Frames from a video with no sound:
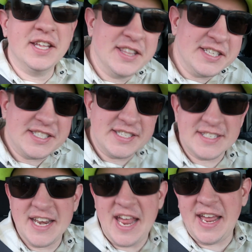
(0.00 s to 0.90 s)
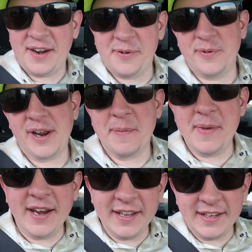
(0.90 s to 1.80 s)
This is not
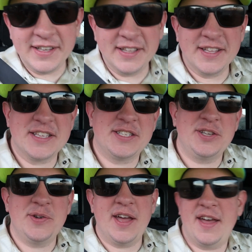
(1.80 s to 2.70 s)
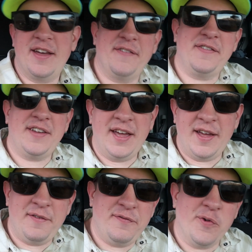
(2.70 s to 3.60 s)
recommended unless you have a